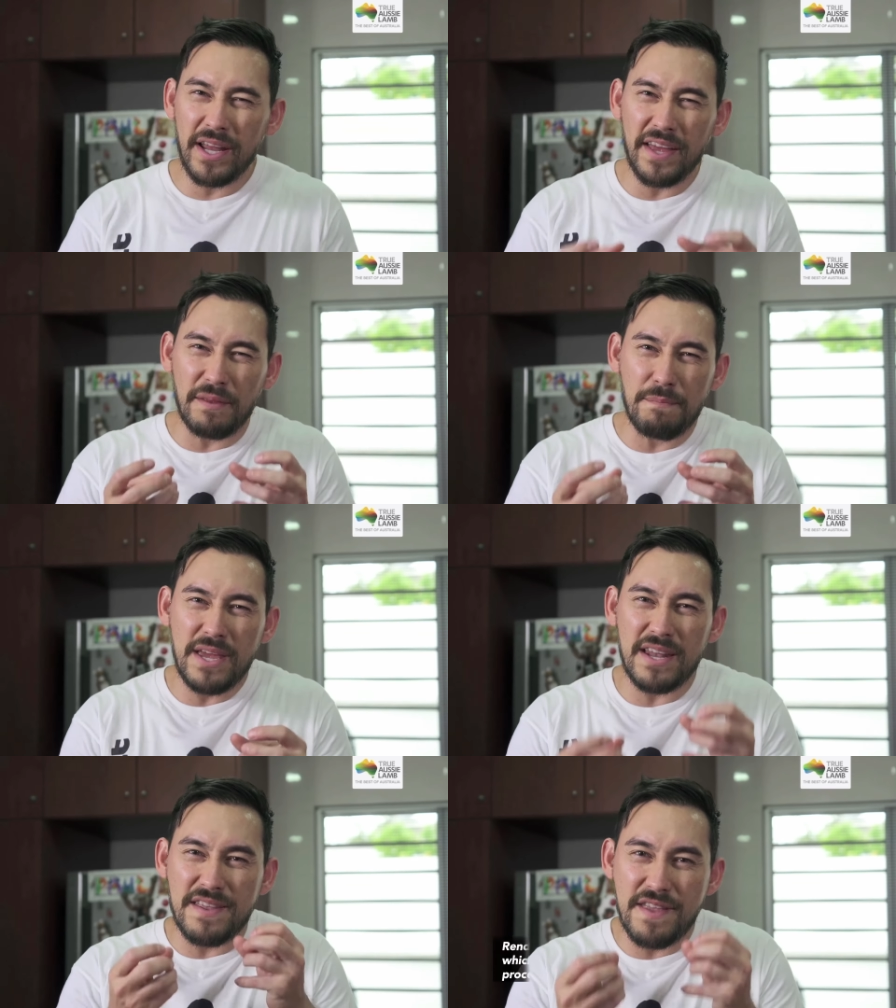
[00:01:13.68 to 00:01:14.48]
to get the
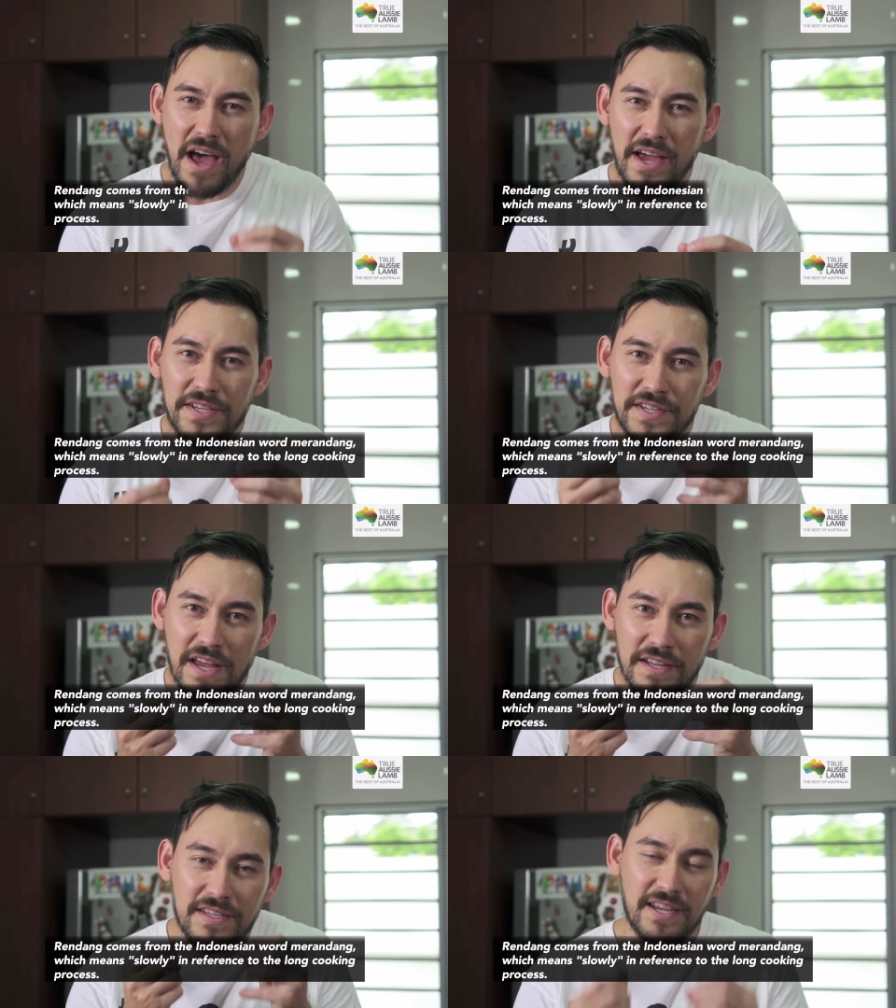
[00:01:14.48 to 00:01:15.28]
meat nice
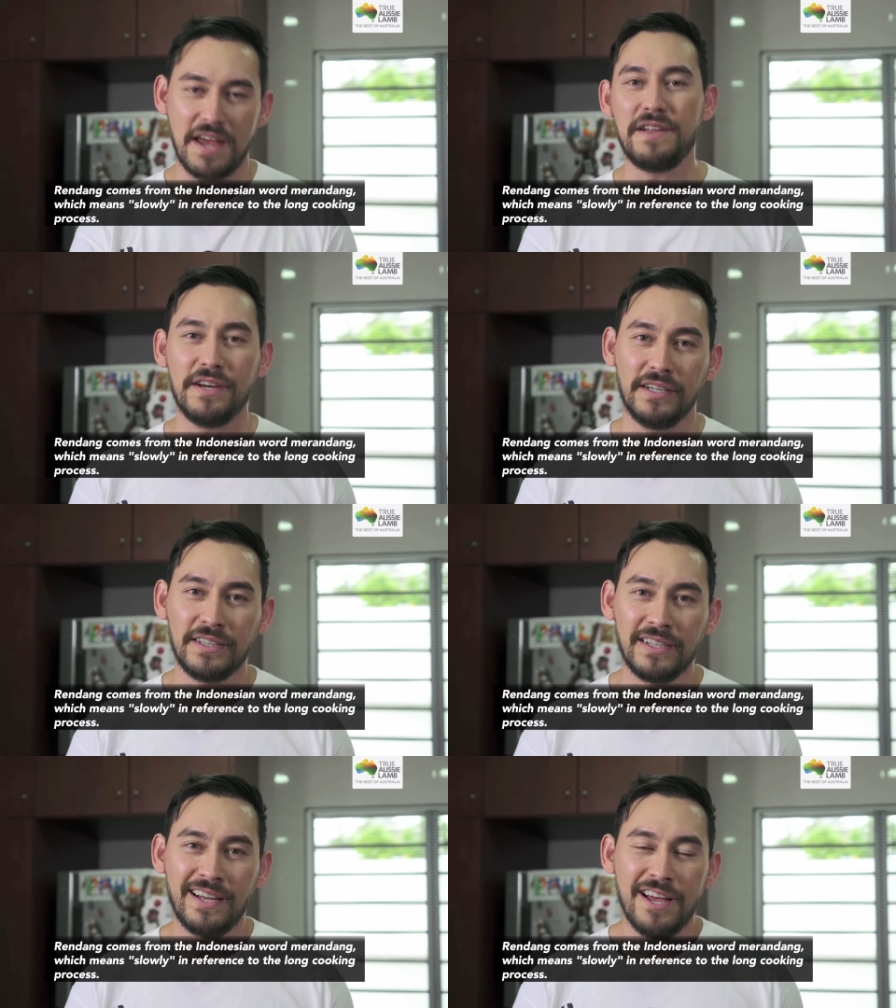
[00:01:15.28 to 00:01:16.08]
and tender.
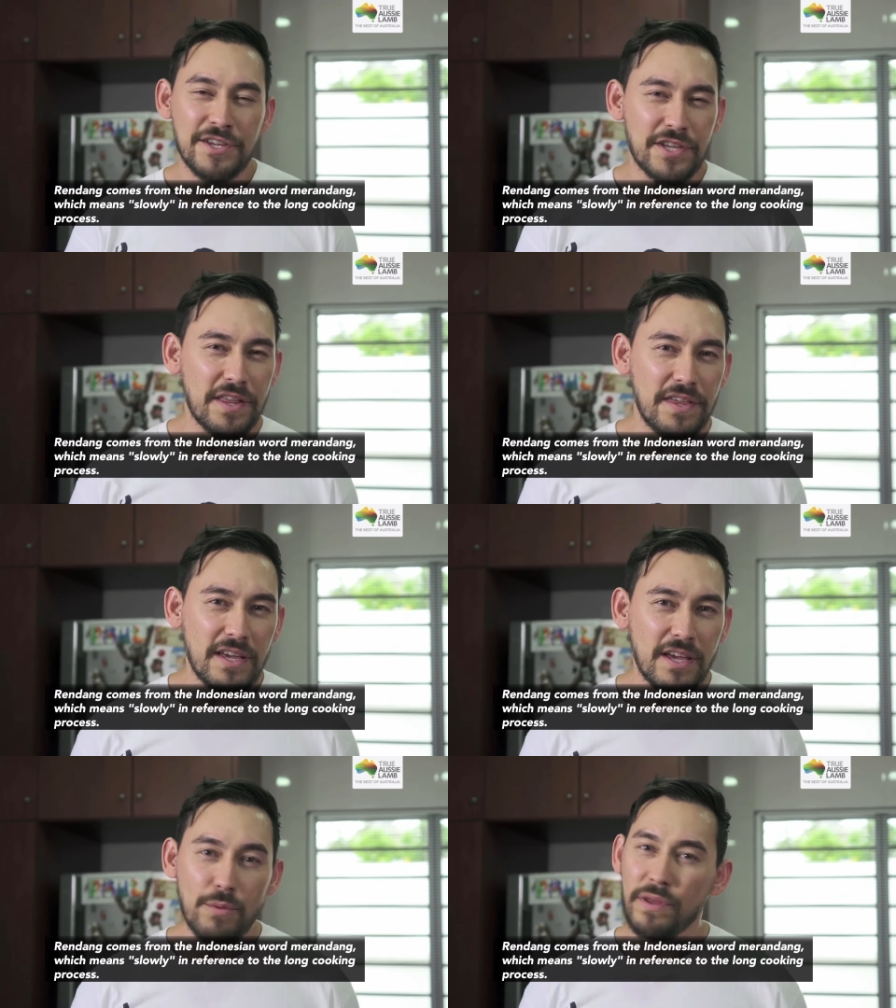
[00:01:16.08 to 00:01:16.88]
So they're
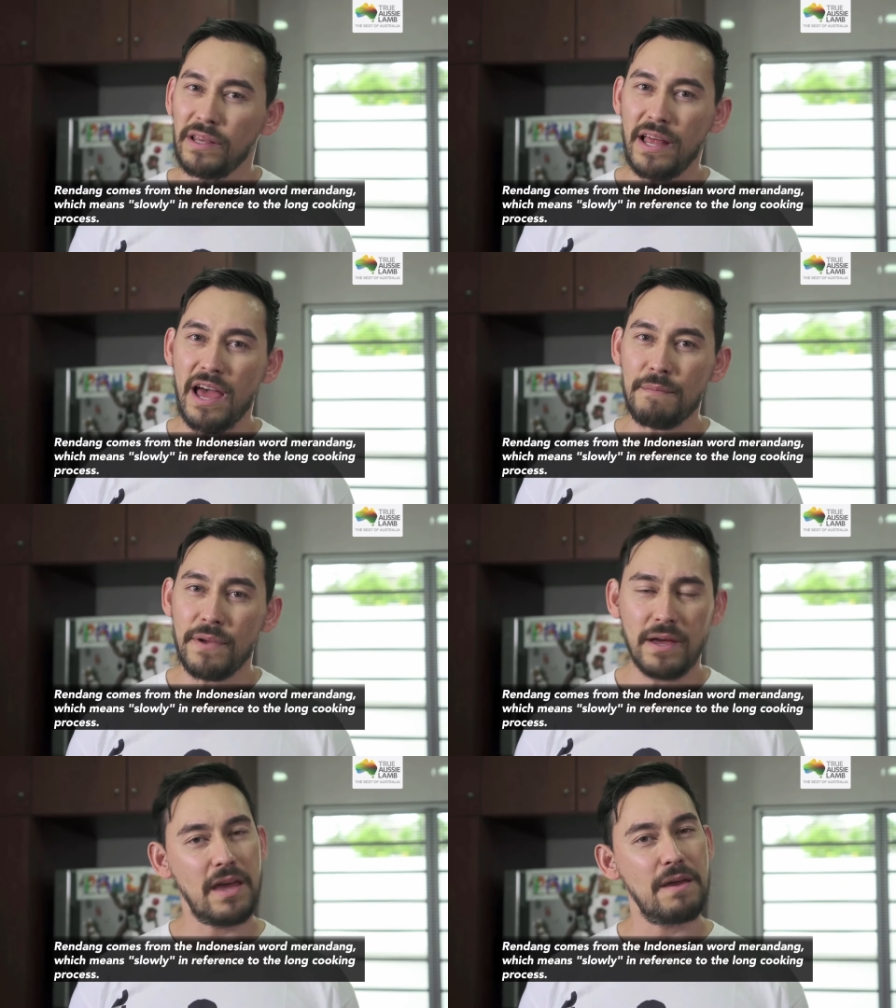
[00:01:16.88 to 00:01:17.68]
thinking with lamb,
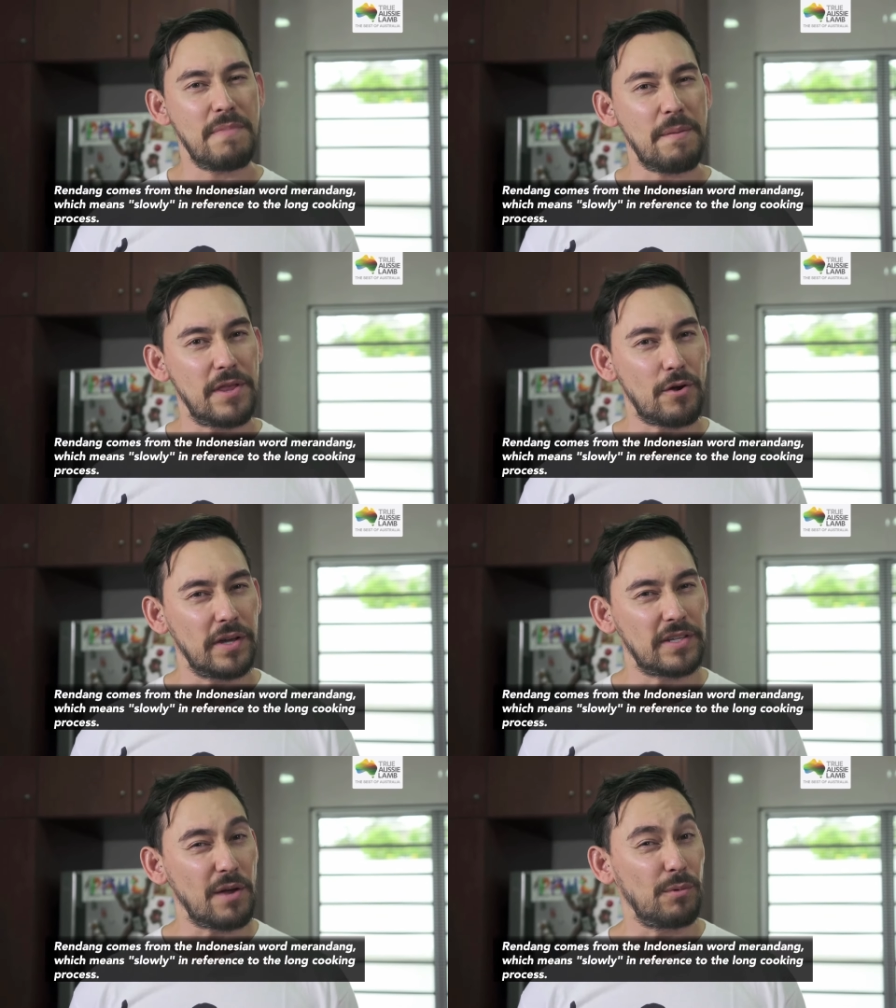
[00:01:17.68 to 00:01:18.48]
hey, maybe the cooking time